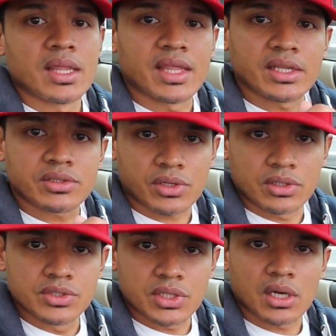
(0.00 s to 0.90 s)
that
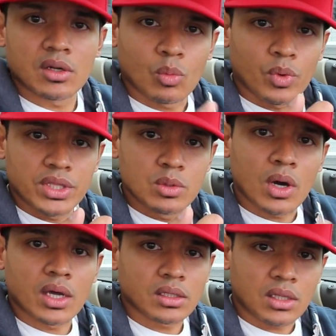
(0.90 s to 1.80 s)
turns on when you
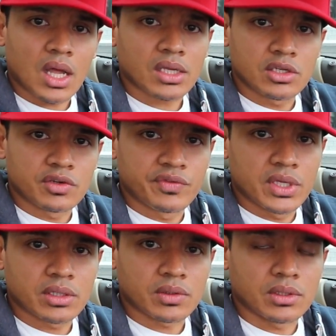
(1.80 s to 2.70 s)
unlock your
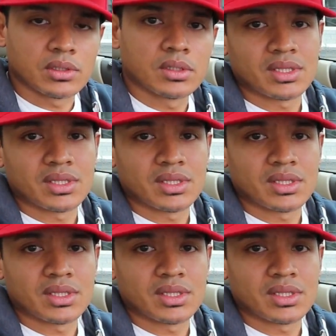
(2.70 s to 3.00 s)
vehicle.